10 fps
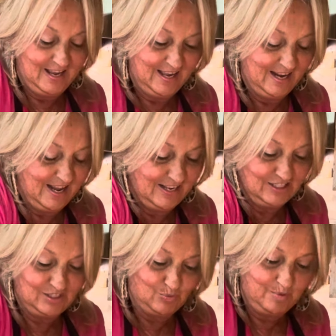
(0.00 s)
And I
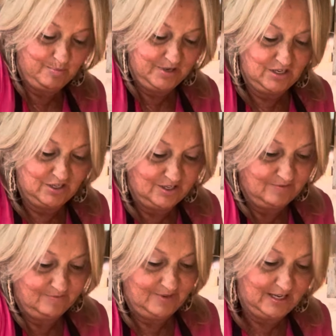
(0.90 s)
just whip it
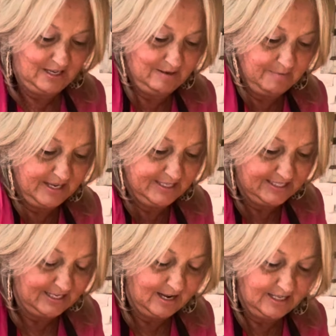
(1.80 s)
good. And it makes
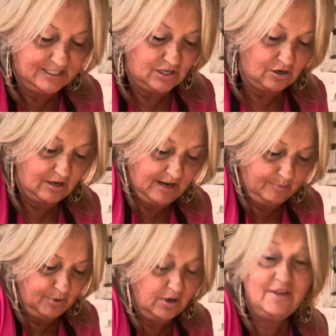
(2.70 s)
a nice, and I
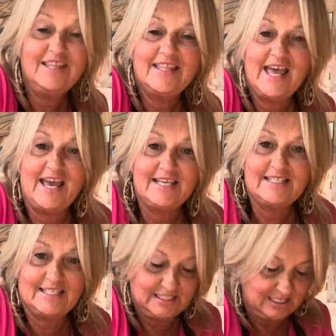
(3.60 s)
put on the last
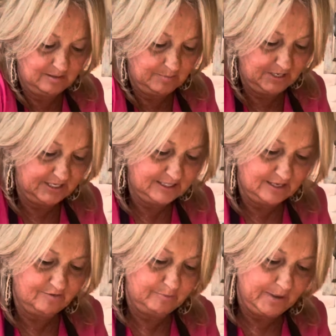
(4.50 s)
like 10 minutes
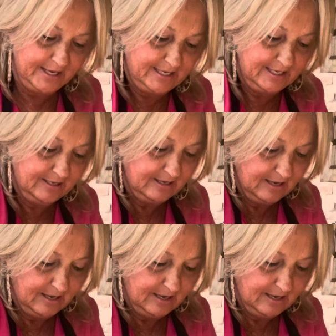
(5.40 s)
of baking.